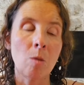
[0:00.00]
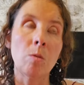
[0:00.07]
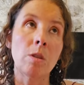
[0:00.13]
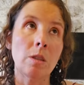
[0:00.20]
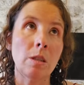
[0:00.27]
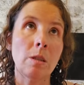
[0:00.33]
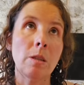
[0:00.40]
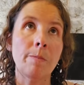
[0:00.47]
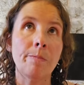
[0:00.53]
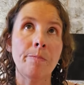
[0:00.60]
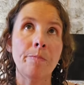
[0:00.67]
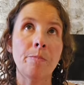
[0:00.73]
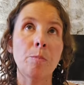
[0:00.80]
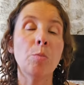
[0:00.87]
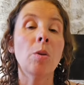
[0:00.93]

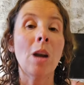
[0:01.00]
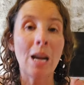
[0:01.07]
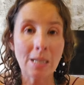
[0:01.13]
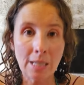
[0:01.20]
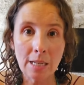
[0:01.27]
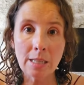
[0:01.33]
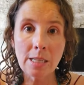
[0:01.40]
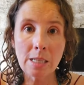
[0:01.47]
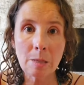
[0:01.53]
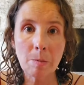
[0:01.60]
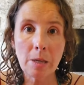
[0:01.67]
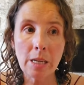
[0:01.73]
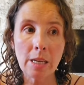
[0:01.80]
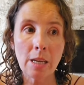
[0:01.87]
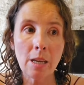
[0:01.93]
well, practically
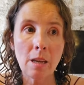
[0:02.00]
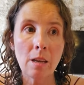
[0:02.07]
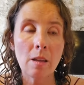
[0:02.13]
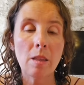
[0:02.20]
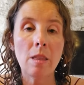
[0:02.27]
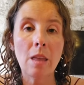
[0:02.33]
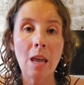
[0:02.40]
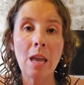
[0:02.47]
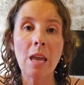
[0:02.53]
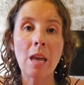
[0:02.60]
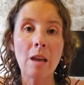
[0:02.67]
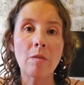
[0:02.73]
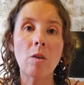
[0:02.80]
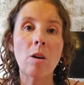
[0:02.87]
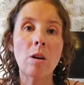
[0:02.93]
speaking, they
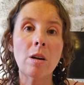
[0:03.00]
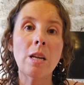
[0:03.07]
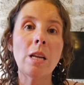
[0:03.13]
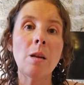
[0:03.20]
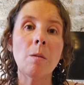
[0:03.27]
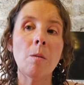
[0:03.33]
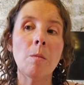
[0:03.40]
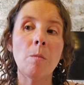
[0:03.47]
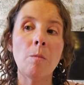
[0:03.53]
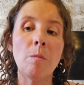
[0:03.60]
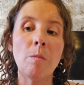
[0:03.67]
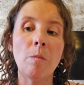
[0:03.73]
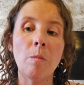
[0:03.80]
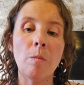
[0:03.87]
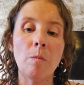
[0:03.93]
have already
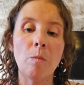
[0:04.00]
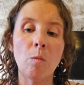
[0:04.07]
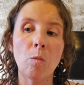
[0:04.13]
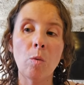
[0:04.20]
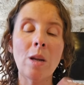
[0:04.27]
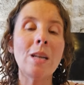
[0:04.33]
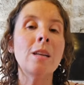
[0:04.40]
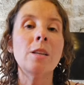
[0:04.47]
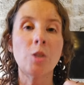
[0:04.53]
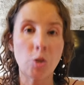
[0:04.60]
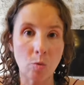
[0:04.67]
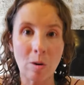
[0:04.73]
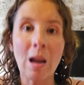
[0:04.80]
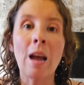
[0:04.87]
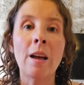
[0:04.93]
written a
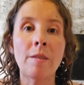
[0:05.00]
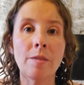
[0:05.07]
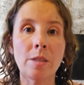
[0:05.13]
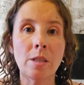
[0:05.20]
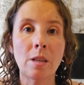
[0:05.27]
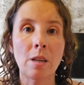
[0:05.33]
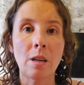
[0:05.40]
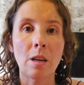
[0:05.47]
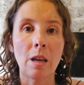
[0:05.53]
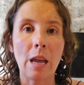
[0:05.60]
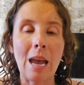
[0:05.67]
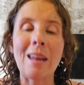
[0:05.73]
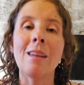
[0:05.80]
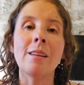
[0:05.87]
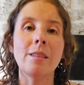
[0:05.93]
draft
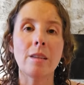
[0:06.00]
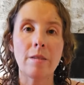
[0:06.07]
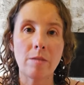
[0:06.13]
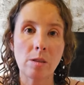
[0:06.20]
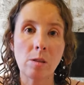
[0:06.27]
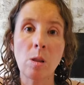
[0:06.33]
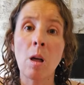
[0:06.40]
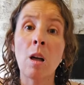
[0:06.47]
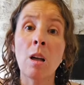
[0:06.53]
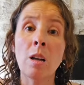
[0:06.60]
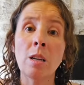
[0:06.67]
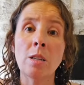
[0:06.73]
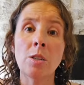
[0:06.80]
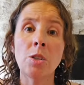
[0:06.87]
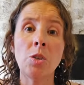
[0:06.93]
edit of the
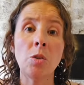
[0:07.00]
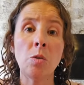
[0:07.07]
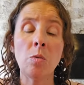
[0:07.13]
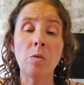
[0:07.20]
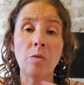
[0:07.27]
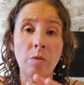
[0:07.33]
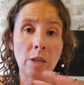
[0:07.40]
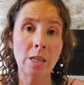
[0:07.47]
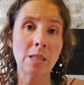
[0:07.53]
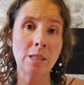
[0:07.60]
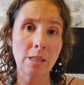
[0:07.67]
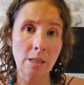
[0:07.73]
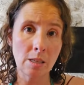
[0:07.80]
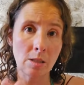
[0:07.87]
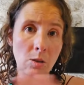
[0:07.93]
law to fix
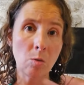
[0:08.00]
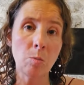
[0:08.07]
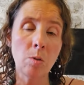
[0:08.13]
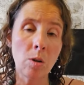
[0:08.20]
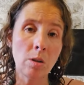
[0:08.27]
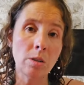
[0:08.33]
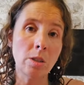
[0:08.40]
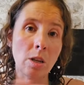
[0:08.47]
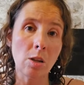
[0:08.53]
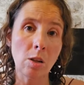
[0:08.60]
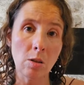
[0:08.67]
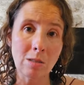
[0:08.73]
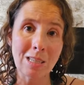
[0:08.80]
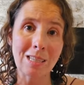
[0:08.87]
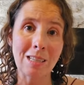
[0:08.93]
this loophole, to
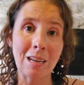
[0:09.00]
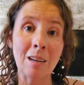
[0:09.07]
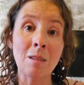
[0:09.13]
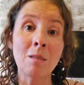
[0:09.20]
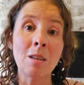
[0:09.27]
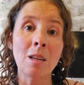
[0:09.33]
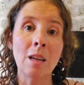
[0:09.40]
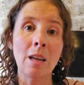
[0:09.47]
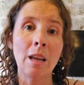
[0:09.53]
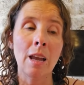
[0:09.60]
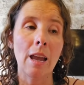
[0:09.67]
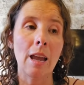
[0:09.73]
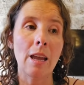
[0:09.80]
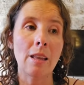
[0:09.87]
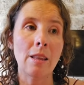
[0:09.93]
close it down,
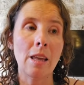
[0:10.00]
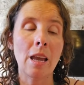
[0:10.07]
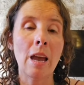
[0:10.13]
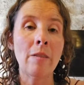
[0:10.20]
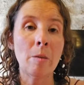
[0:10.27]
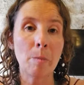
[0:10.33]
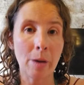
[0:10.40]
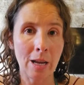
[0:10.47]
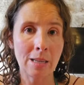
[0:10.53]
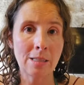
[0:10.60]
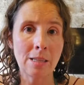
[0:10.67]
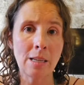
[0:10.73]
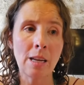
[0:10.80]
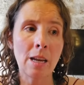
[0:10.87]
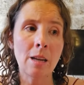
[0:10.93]
and they haven't
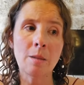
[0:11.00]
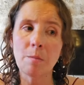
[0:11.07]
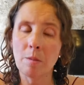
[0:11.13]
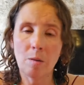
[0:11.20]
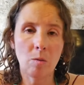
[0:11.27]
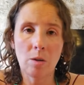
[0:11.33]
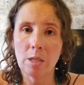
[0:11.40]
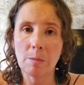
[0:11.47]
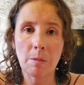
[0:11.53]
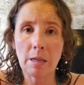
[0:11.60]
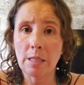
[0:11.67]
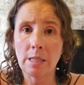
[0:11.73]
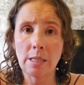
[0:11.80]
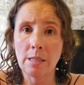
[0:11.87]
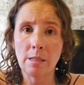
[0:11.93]
passed it yet. We're
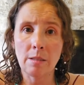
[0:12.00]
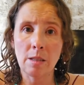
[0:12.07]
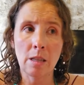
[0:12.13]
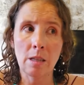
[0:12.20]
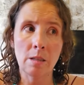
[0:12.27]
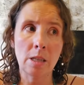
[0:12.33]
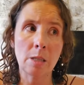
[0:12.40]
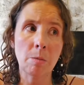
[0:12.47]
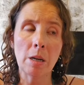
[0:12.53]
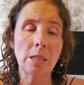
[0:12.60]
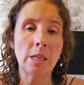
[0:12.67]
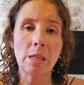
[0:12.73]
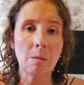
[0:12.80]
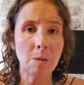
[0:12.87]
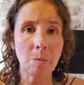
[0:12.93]

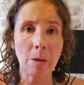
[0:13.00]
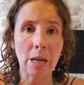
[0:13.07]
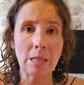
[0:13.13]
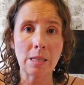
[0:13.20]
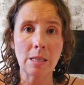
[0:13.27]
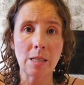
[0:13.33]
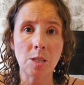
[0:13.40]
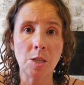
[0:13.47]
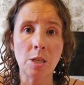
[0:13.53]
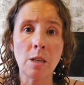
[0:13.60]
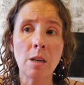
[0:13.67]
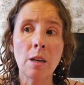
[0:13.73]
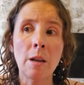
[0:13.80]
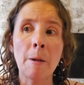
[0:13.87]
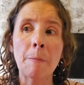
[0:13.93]
expecting them to pass it this
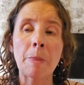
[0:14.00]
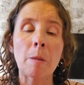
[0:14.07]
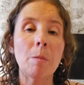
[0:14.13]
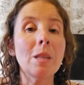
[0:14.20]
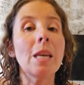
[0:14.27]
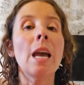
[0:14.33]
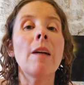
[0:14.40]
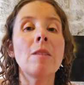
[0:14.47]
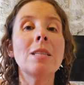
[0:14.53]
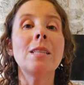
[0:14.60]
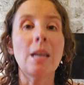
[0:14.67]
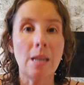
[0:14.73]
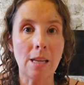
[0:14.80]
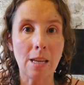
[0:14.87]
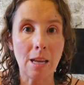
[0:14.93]
year, but they
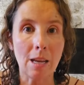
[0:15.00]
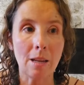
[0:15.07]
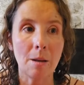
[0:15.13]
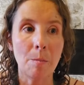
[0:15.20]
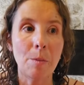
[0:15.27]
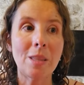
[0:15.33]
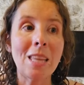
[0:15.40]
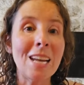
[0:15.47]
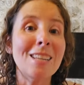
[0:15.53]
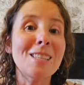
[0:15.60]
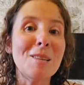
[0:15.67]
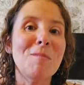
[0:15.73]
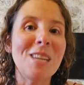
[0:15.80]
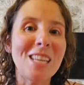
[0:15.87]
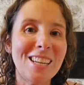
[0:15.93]
haven't done it yet. But that
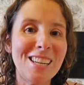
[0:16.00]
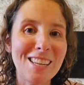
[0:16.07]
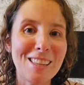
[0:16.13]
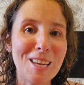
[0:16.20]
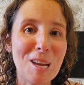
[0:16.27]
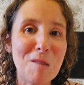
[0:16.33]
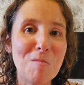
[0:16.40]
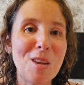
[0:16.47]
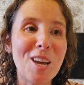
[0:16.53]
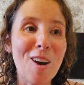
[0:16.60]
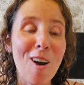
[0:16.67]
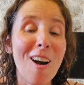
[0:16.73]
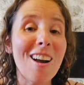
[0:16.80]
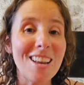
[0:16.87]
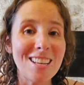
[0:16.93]
doesn't mean anything
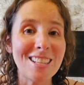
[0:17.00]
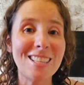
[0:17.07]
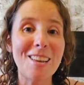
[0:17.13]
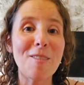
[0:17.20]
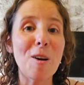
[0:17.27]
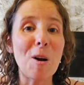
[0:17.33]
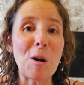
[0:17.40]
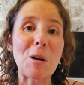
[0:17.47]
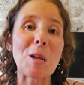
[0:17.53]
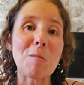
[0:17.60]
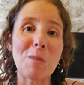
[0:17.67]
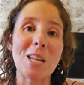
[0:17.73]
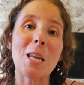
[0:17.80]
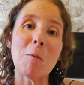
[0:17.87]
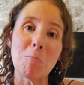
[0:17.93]
because they've already
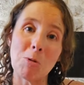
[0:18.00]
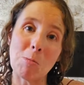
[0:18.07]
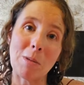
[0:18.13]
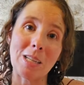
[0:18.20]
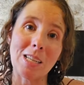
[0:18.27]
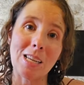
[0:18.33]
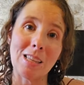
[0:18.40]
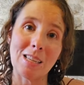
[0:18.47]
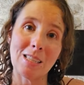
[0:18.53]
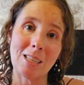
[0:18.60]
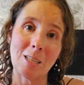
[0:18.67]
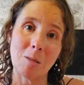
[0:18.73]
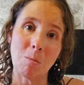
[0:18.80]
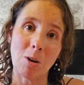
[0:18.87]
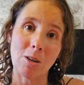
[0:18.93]
been implementing this
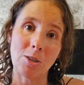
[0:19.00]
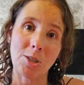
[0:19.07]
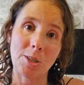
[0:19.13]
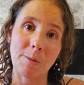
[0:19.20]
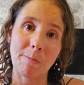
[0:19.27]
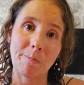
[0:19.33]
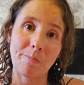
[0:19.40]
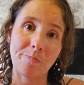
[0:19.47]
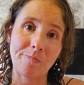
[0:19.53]
since March.